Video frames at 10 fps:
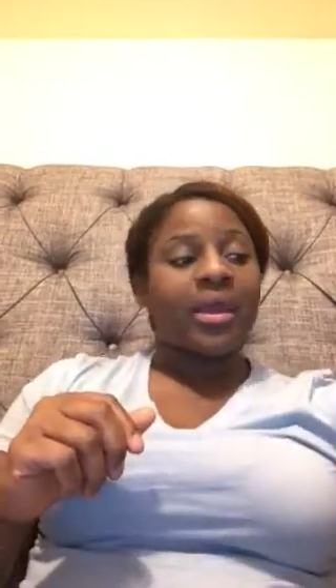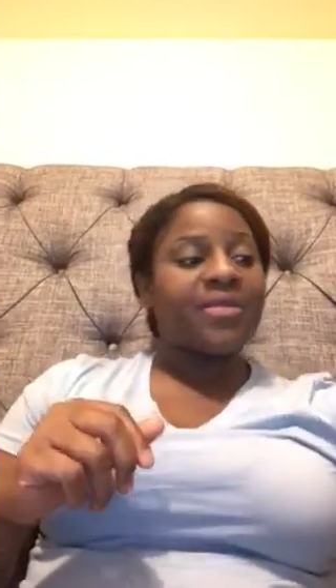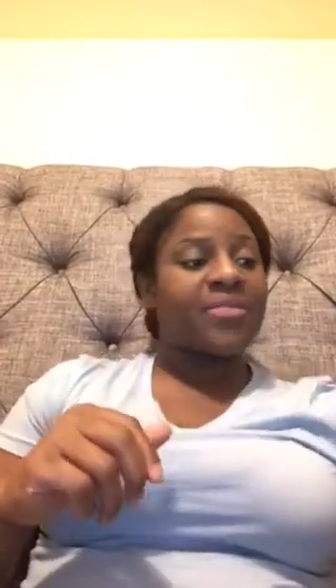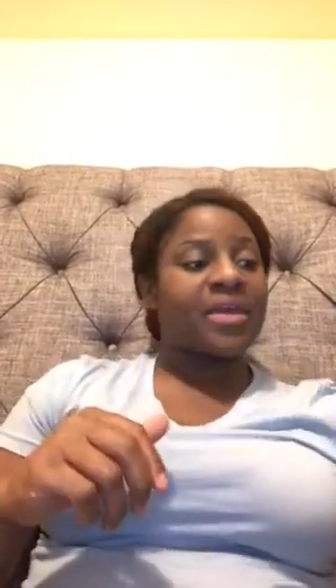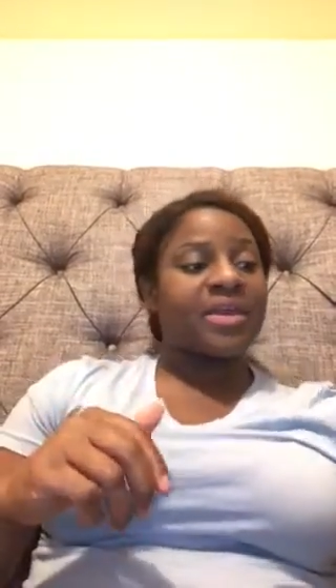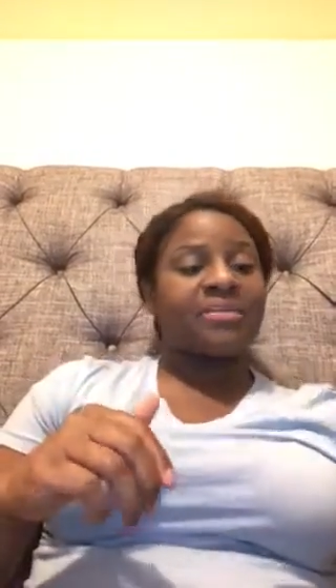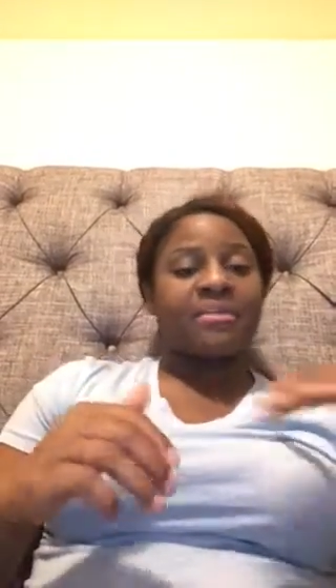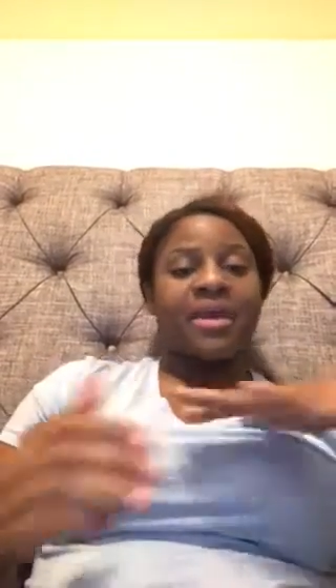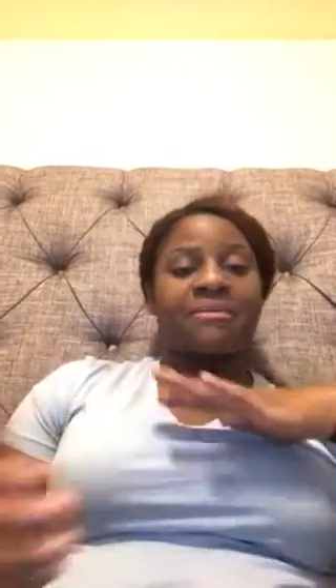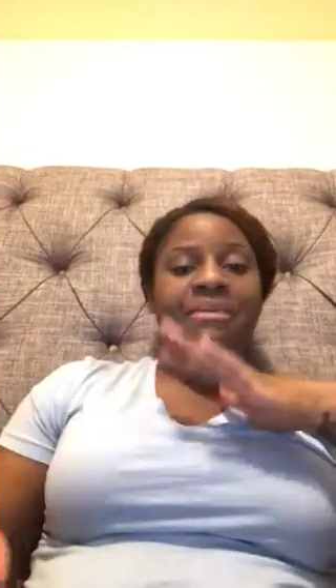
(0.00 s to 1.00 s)
and then
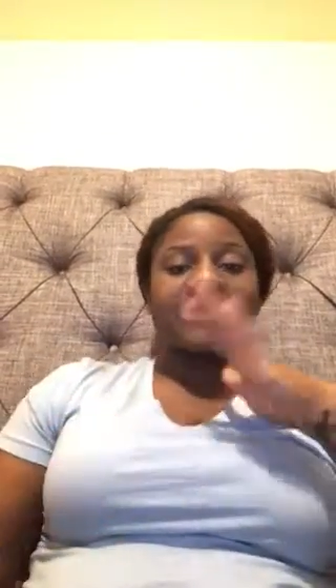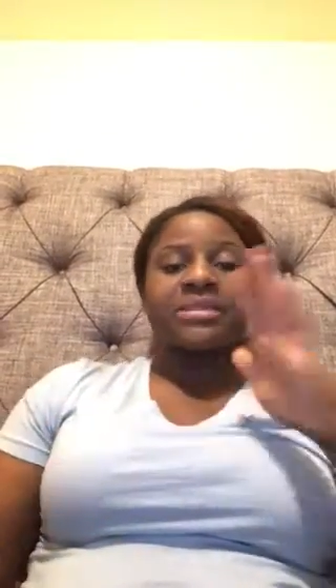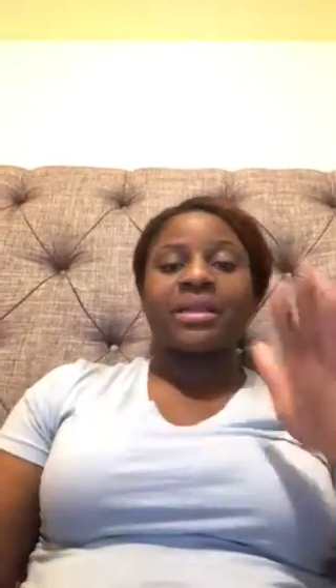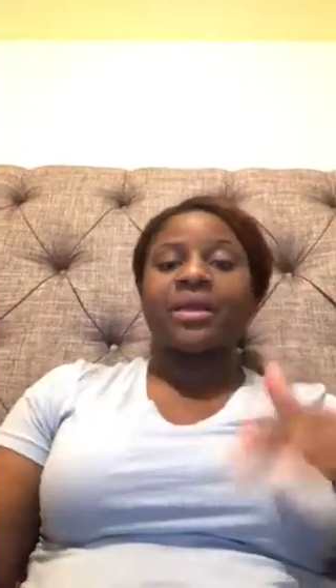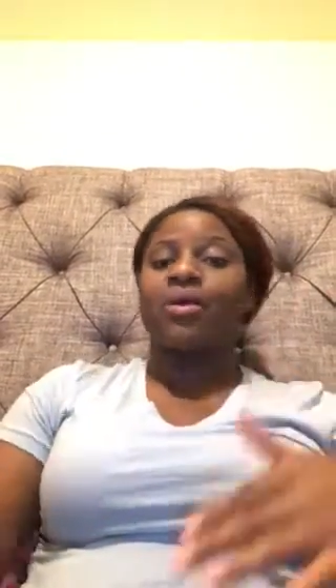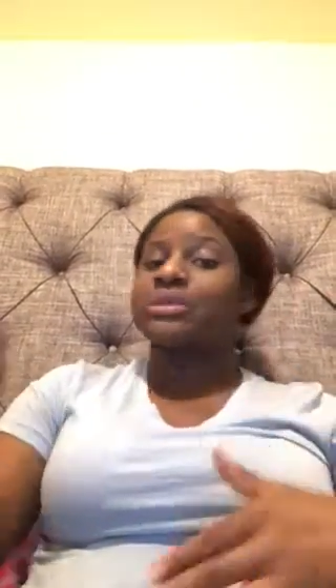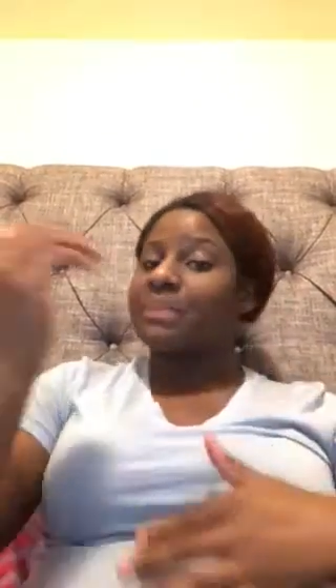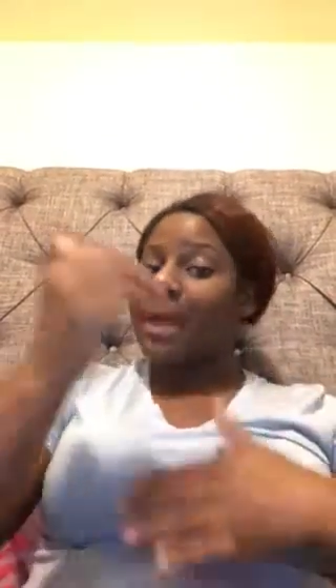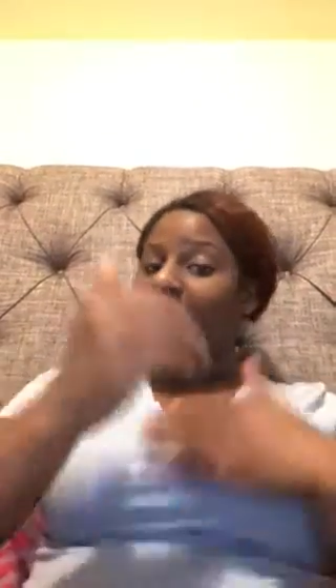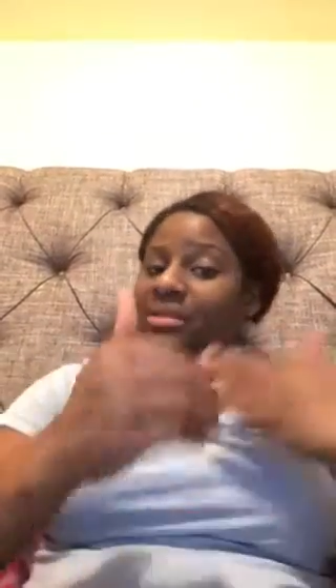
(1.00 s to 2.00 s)
it basically goes
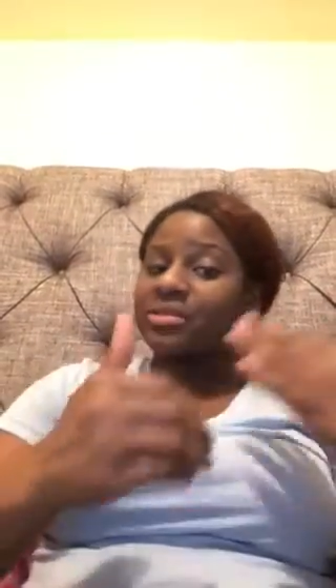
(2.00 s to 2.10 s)
back